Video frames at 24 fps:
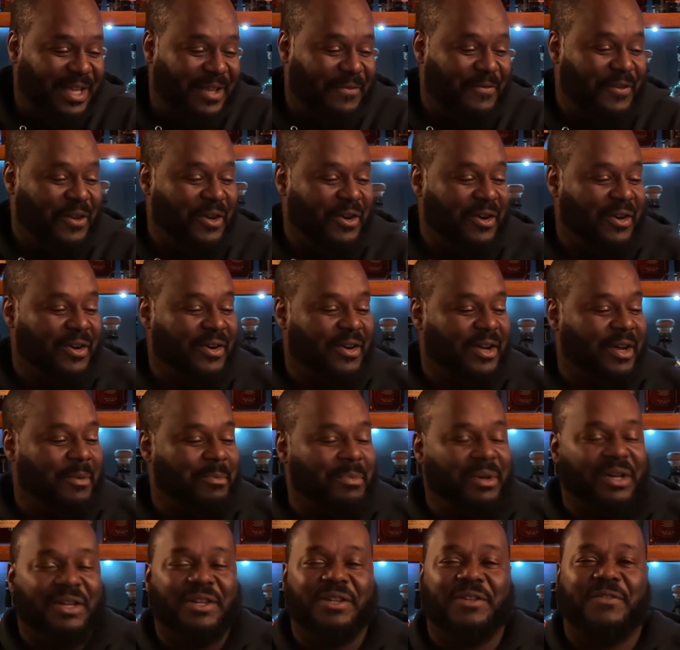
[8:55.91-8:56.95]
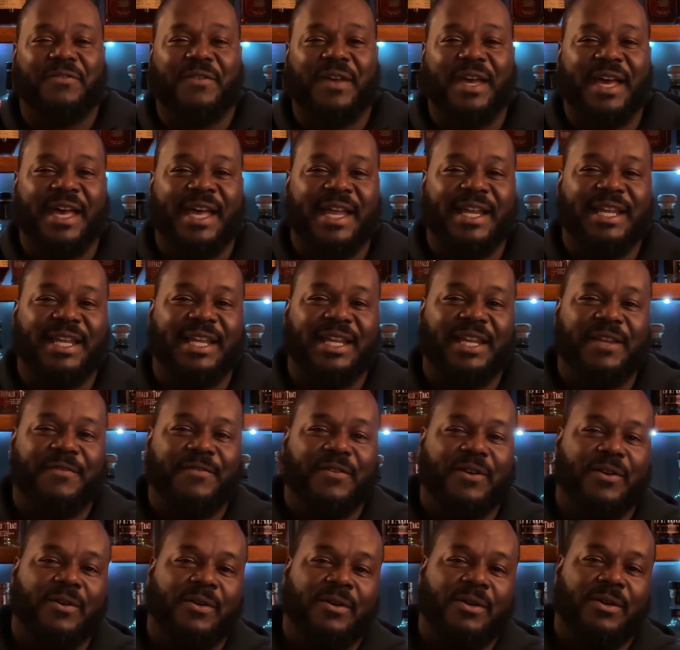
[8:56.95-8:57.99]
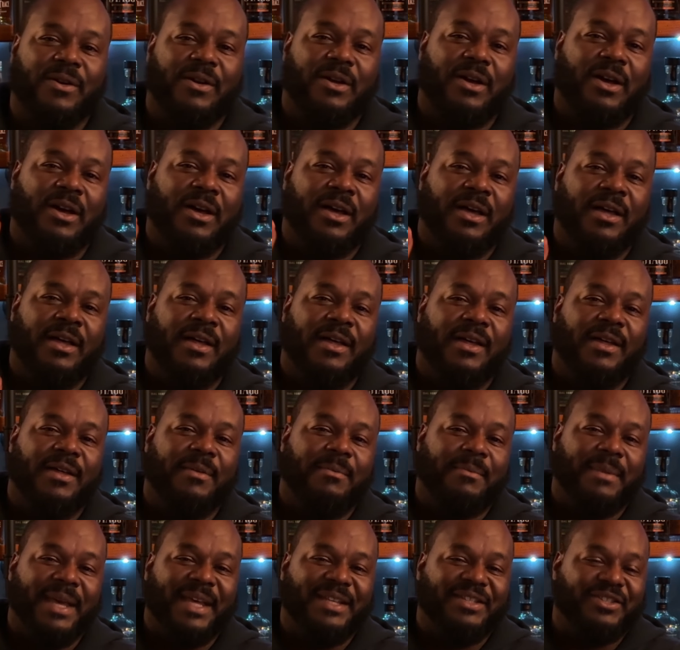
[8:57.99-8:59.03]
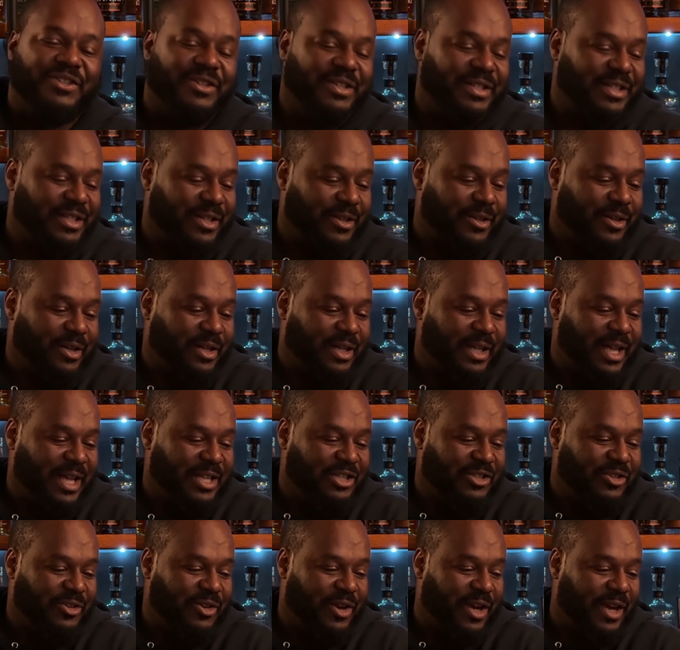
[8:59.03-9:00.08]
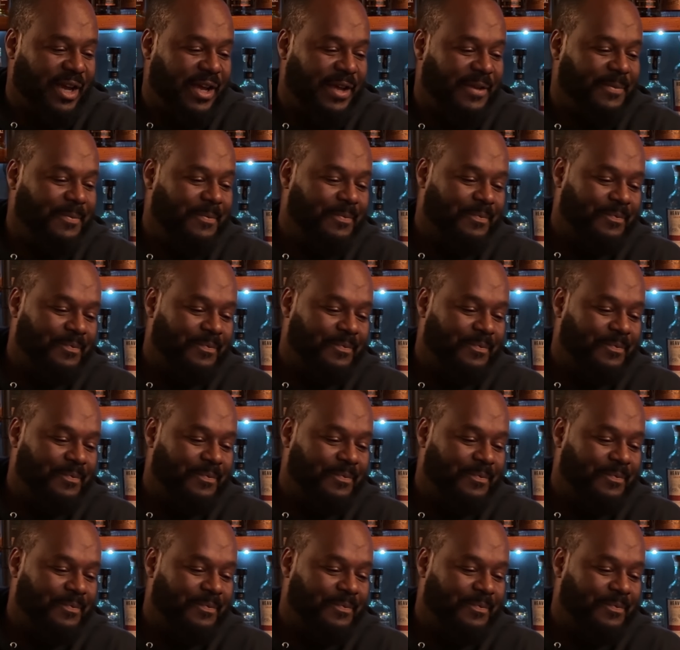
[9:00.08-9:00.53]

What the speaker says: if you're a Booker's fan and if you're a master distiller Elijah Craig,